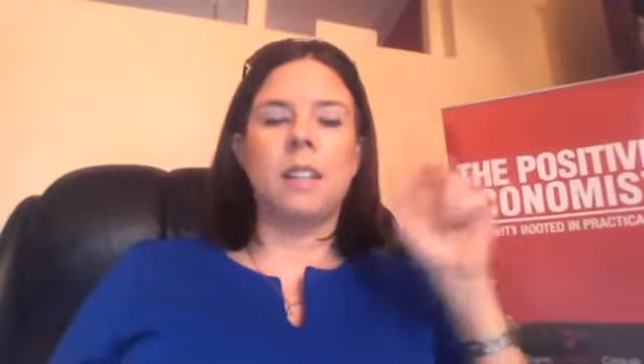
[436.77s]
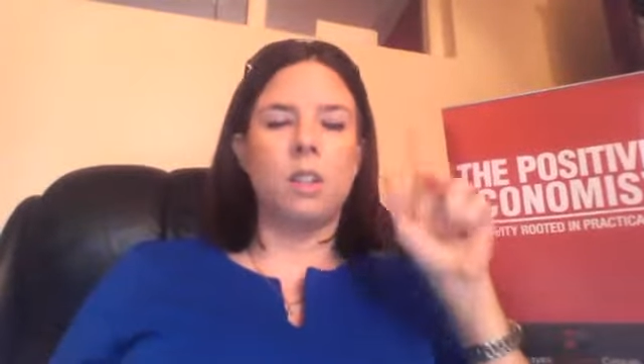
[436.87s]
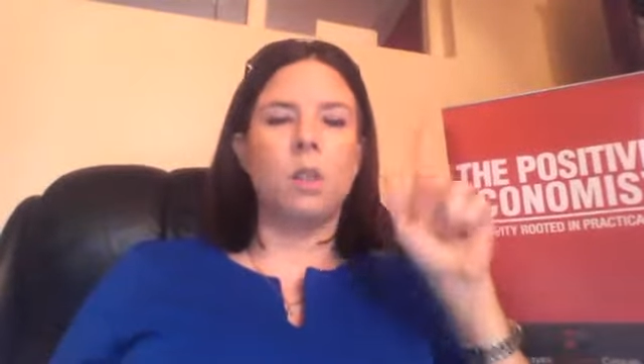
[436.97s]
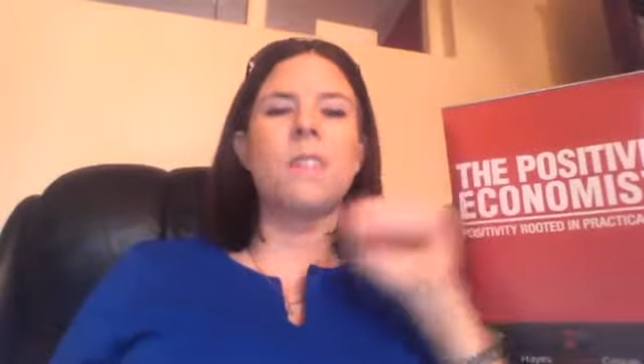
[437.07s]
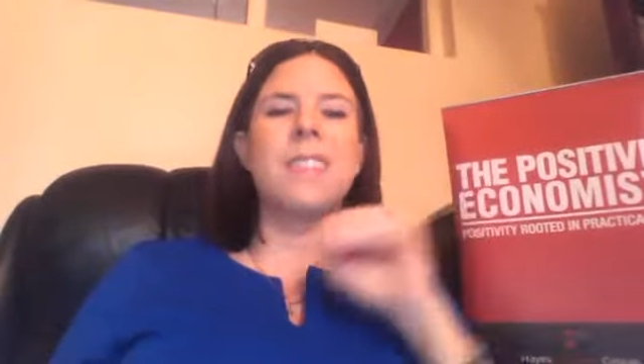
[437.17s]

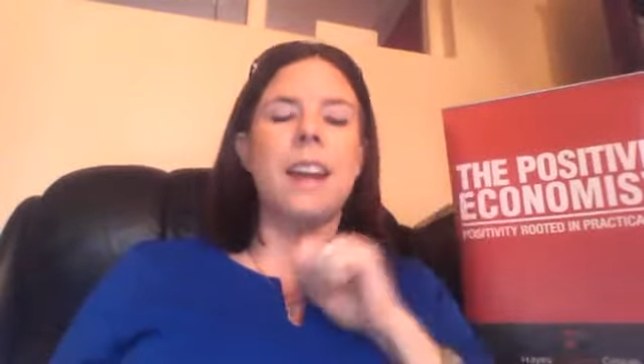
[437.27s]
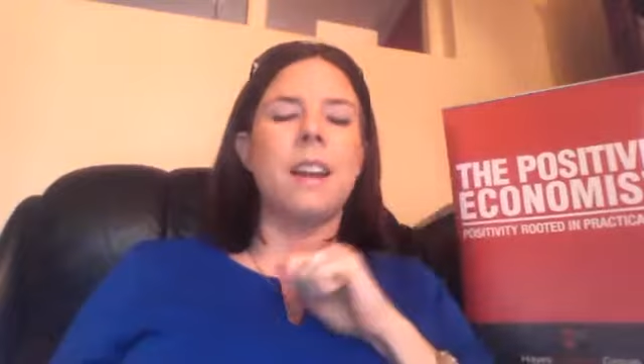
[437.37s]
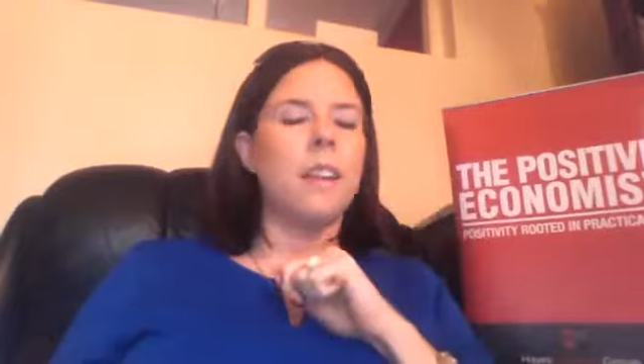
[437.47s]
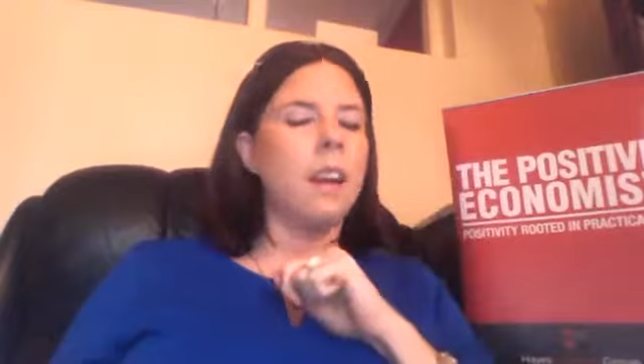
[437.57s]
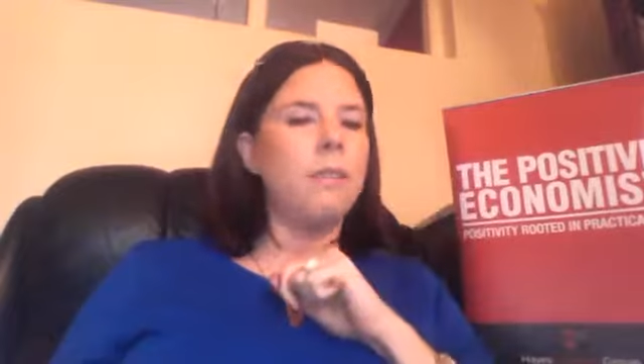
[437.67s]
So
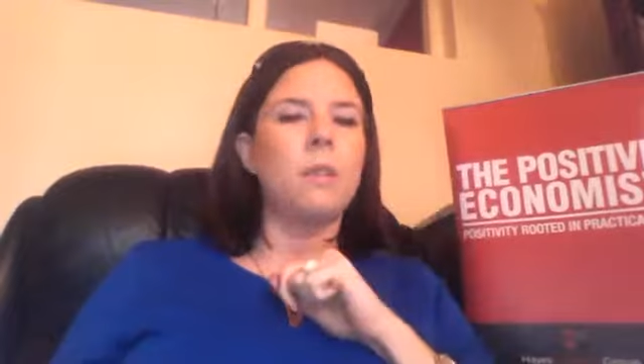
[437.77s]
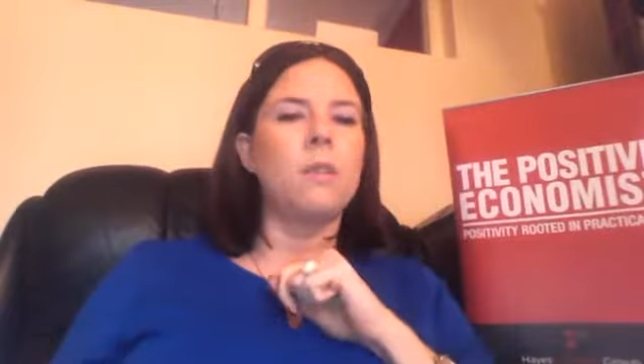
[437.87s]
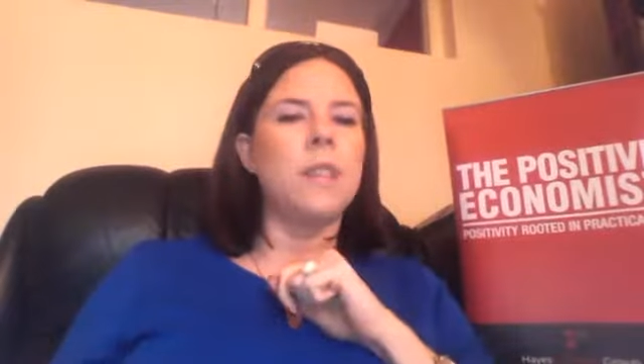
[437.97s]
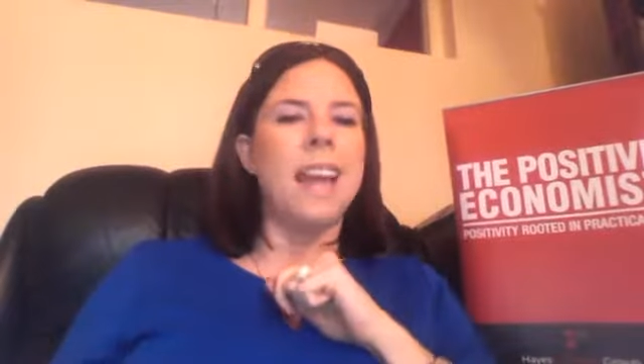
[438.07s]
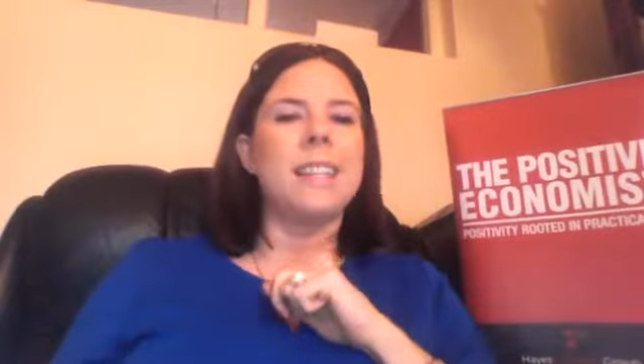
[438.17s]
that that I
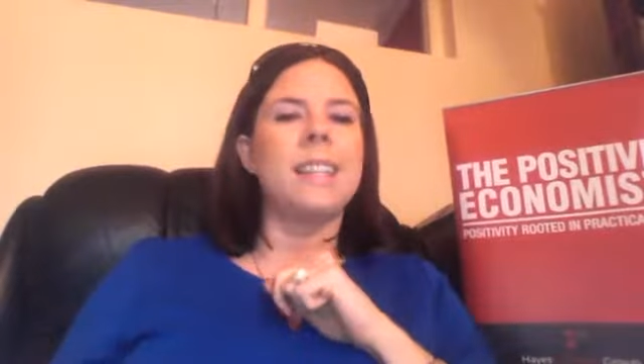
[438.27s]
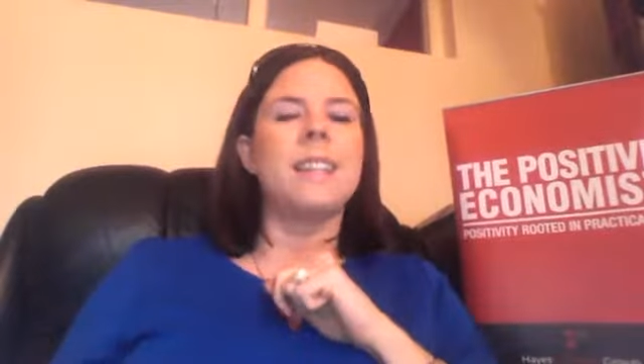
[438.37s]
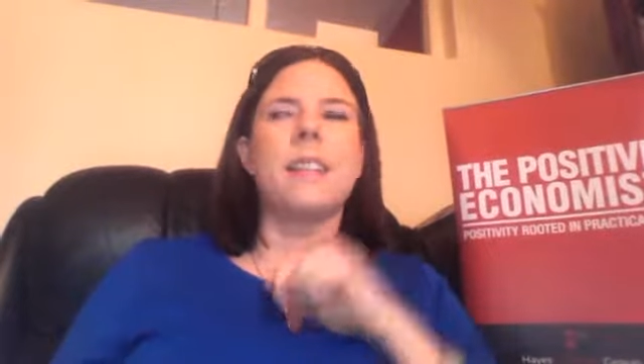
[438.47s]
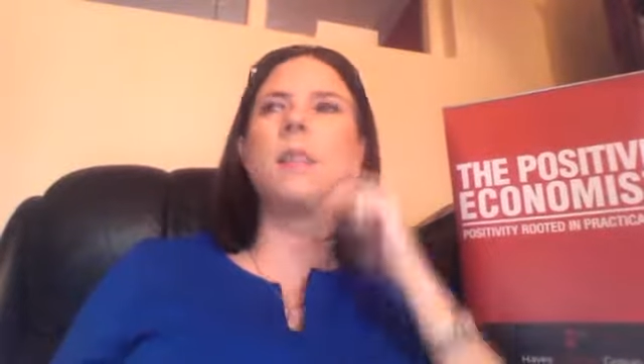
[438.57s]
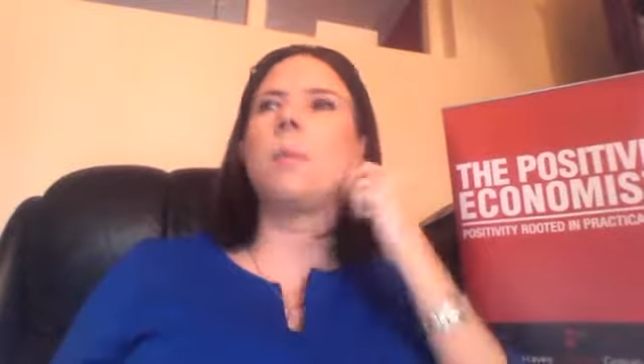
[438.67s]
found
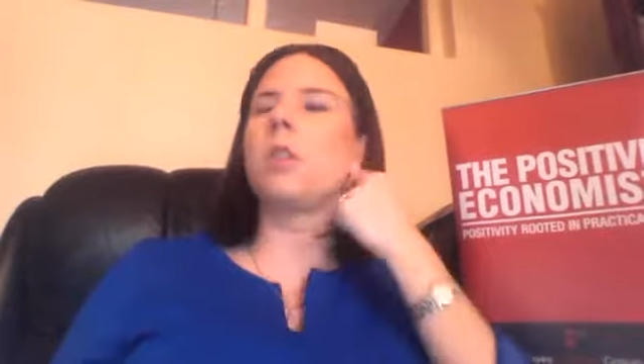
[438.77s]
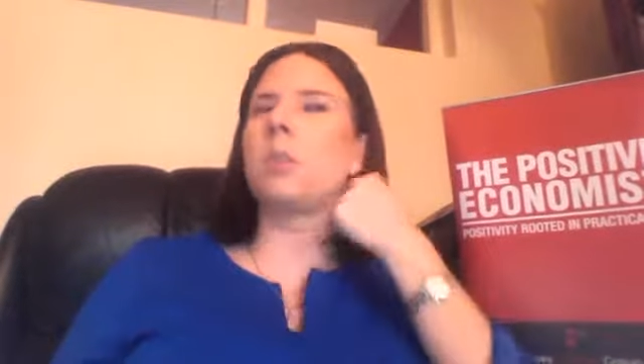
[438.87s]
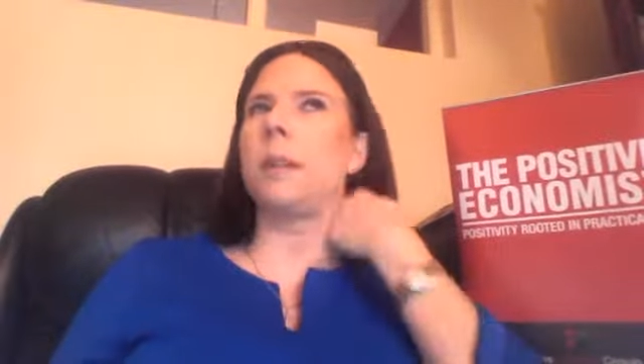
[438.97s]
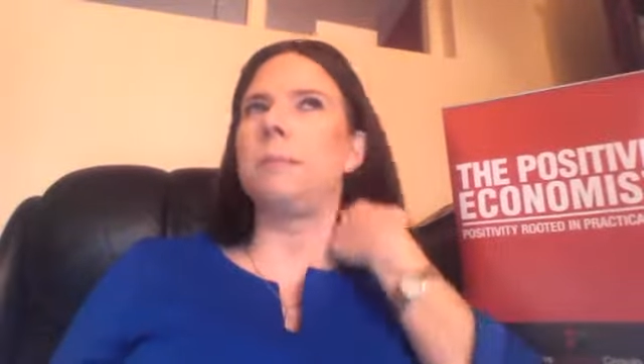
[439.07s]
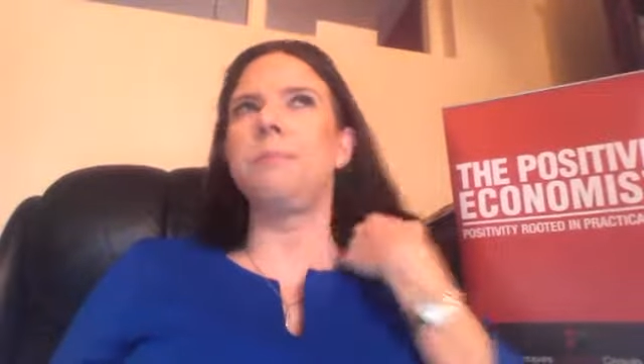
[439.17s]
excellent in the book as
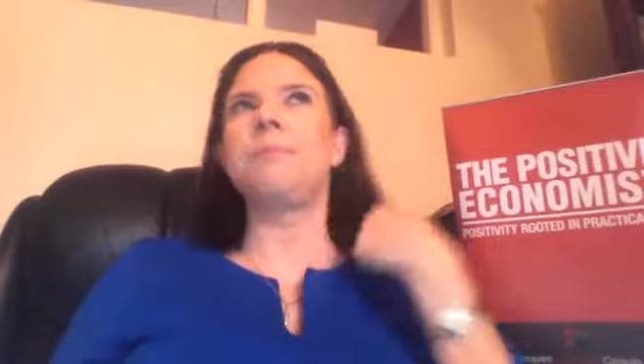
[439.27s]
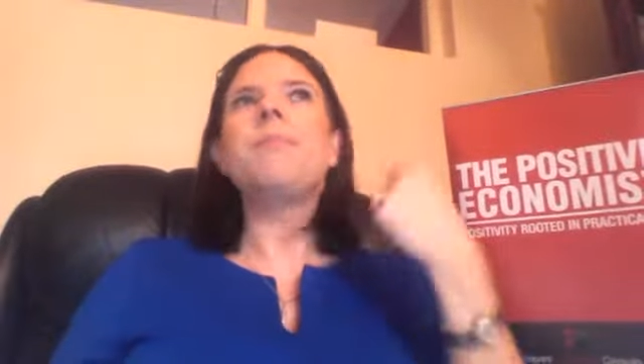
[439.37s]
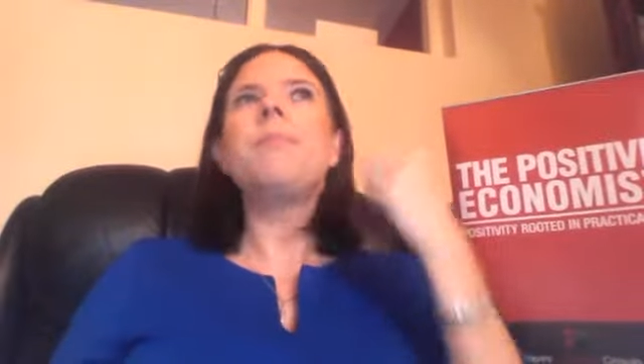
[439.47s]
well.